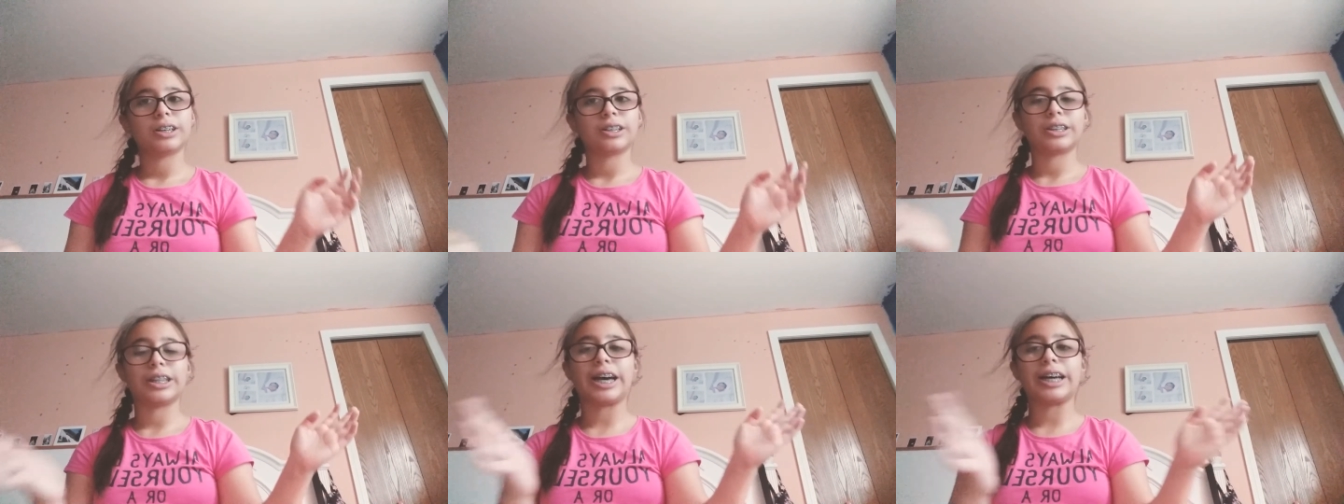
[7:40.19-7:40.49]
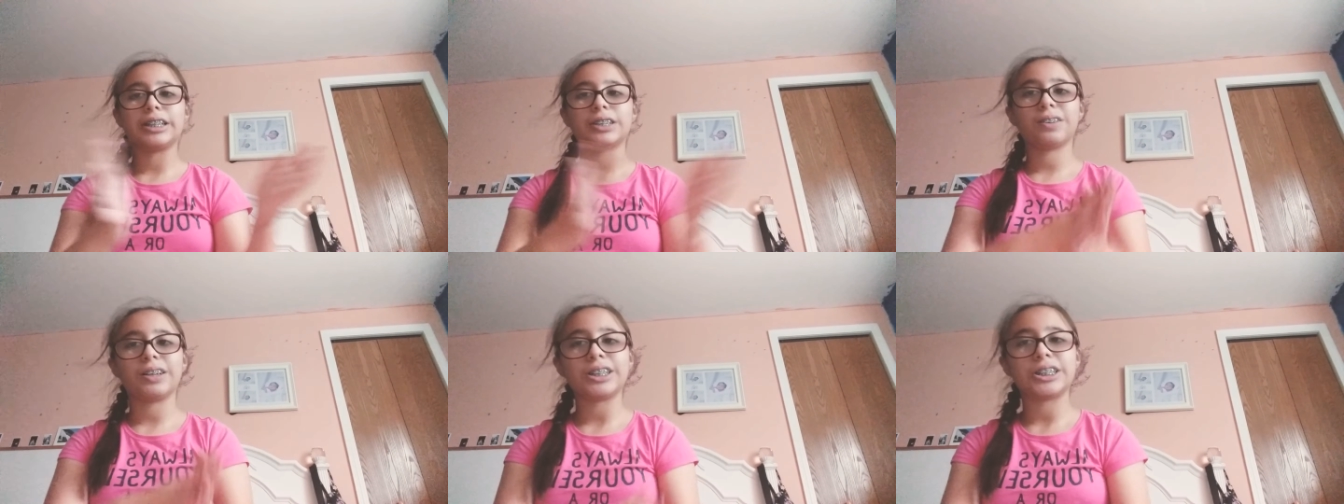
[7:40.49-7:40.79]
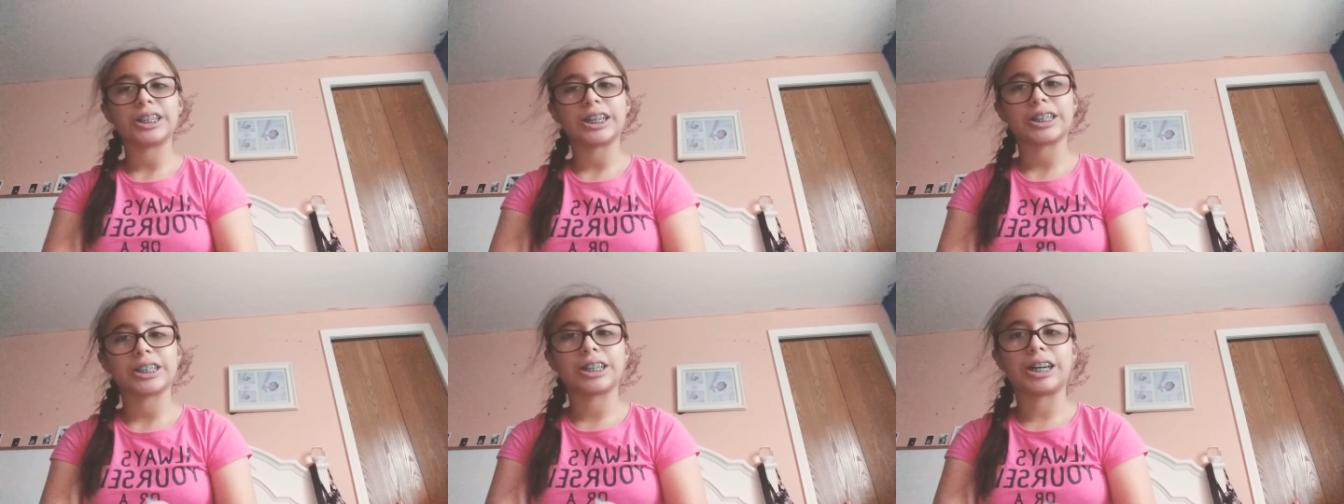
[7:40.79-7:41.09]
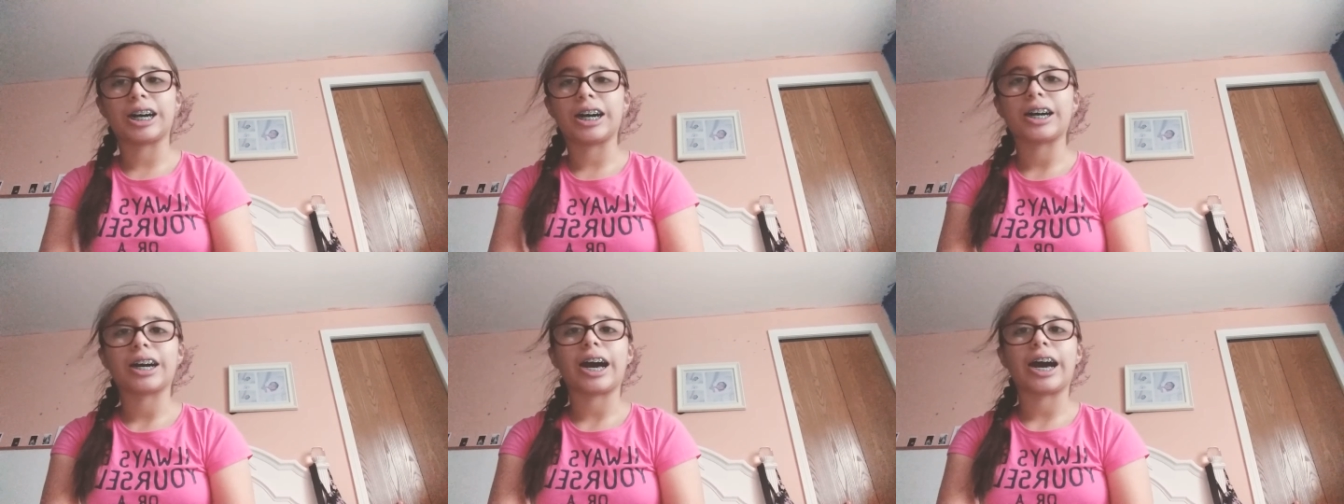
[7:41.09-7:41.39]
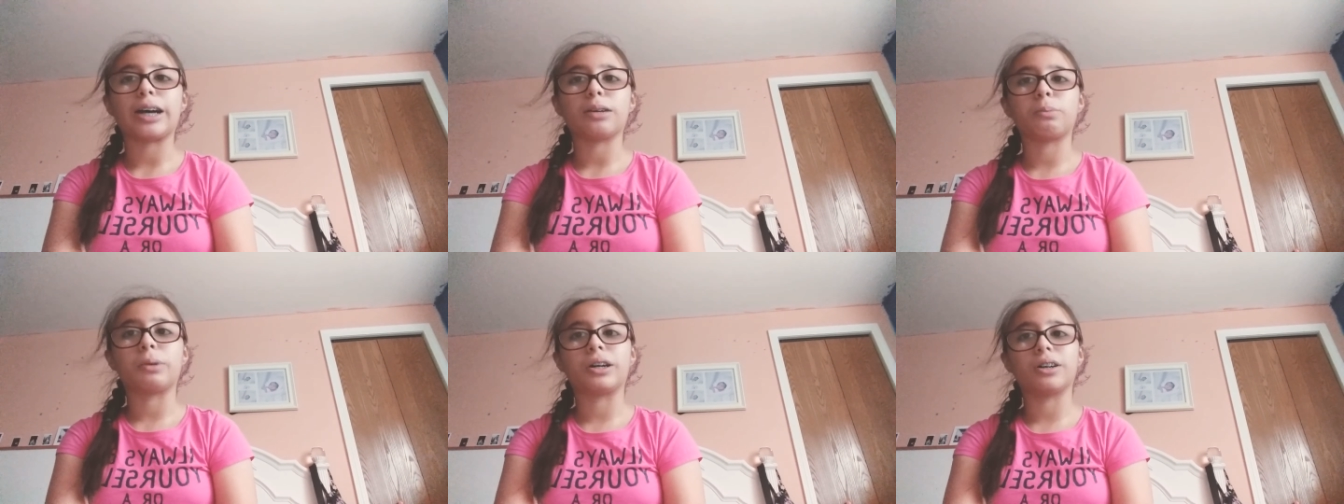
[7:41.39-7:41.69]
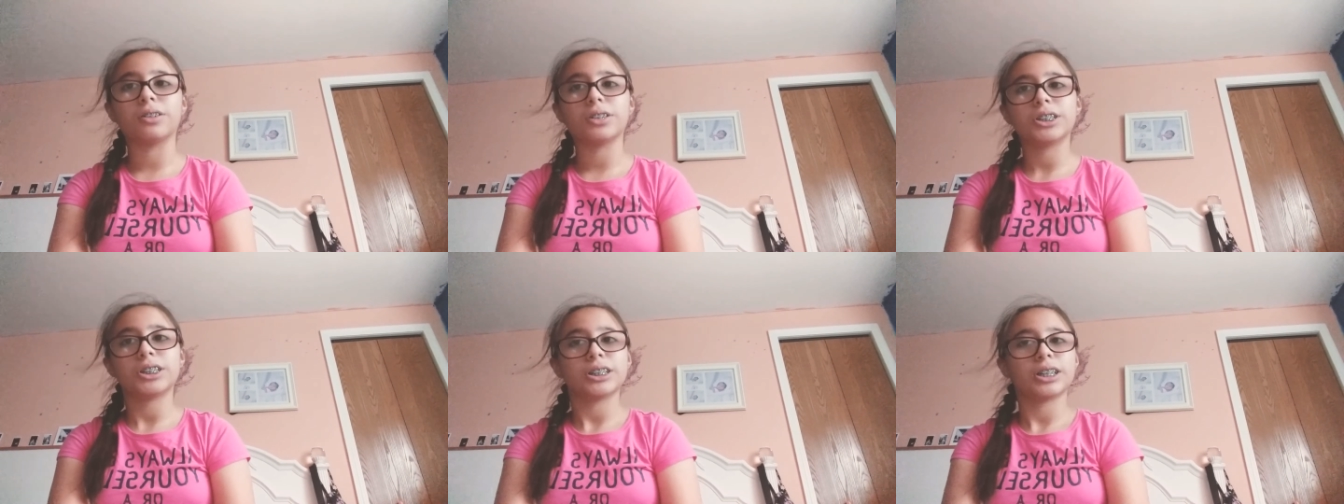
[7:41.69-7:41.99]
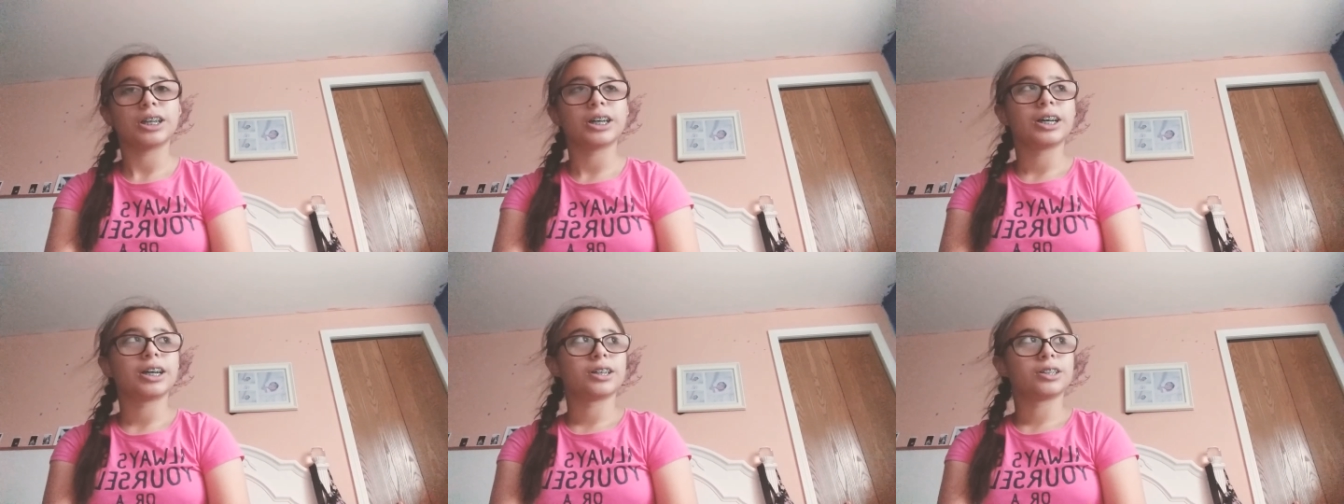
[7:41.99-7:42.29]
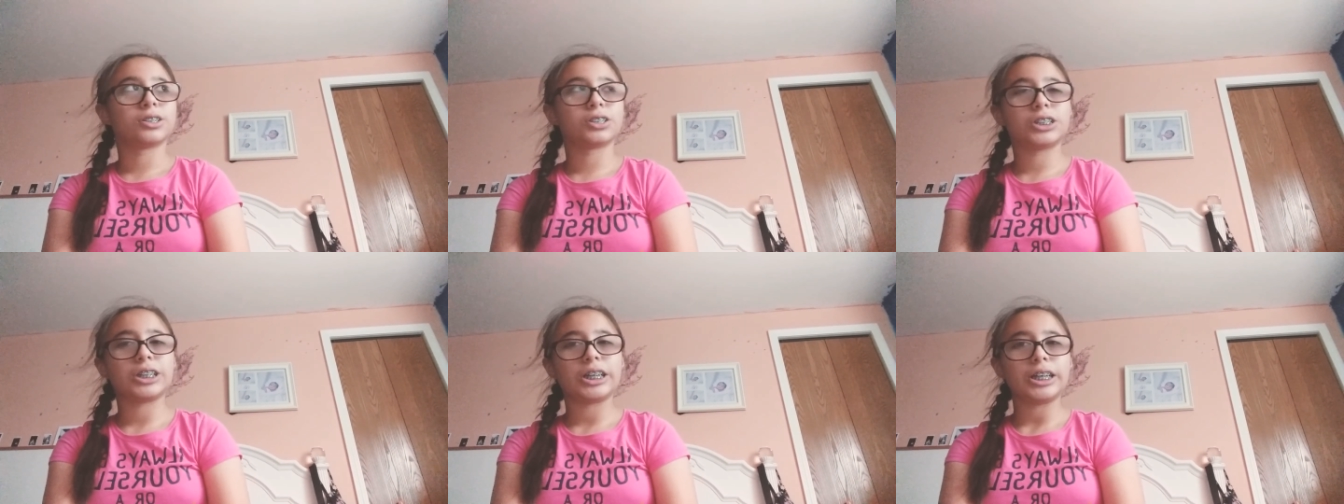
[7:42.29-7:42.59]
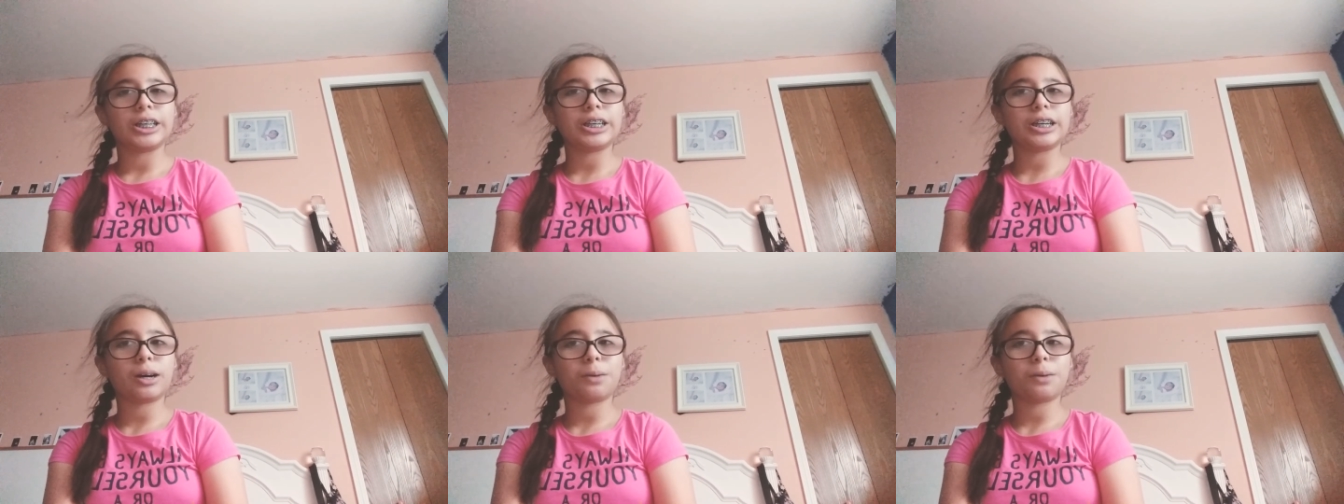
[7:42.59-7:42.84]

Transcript: That's my TikTok. I post daily